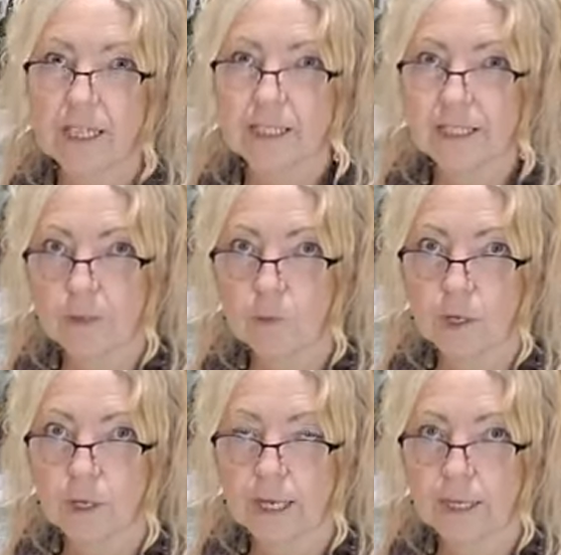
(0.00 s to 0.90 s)
a dead
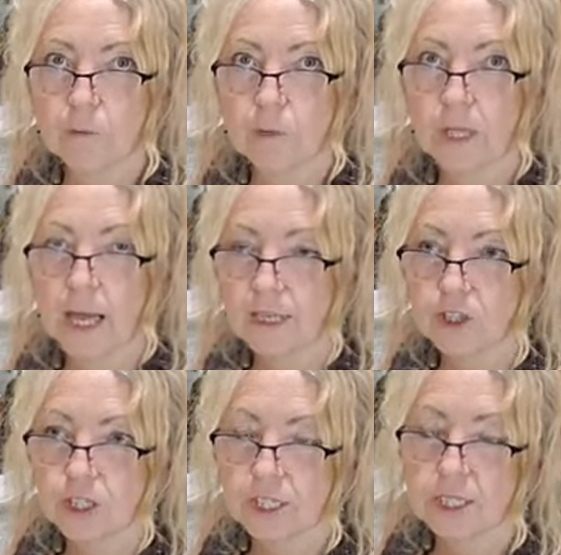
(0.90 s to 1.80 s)
water. And it will
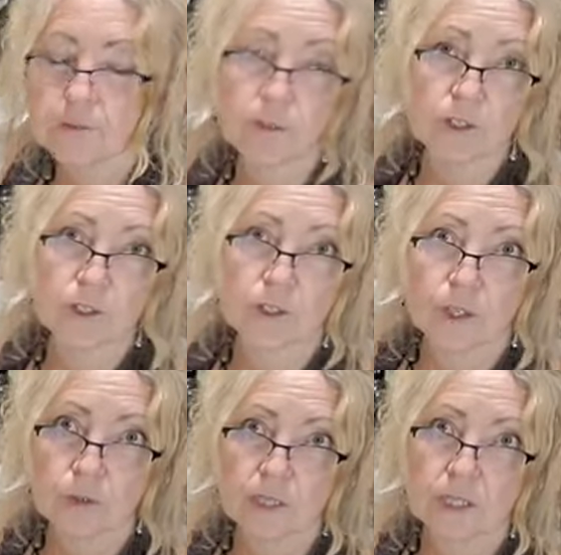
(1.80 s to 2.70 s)
actually, if you don't
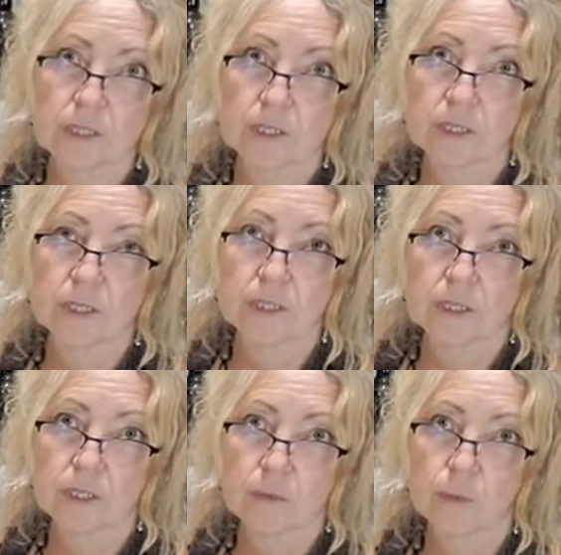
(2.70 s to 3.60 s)
know this, the
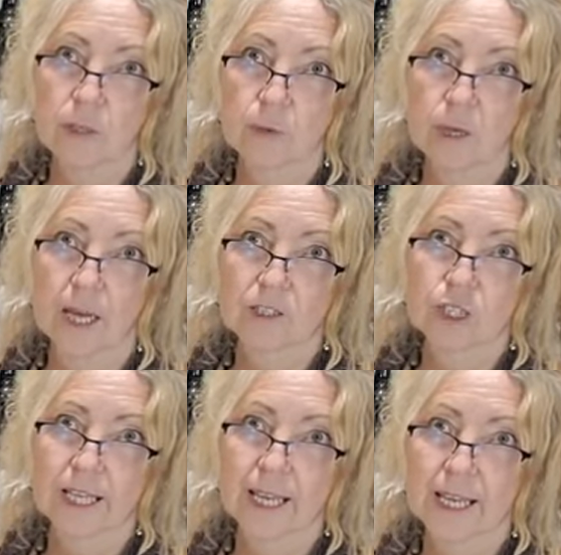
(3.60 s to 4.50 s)
distilled water will
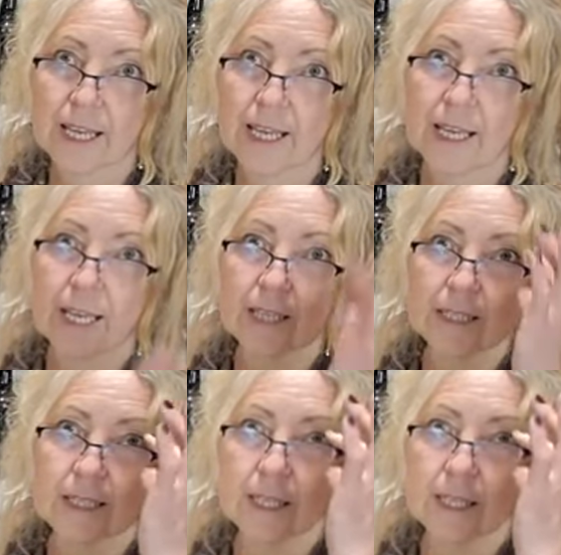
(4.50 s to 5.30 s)
actually chelate.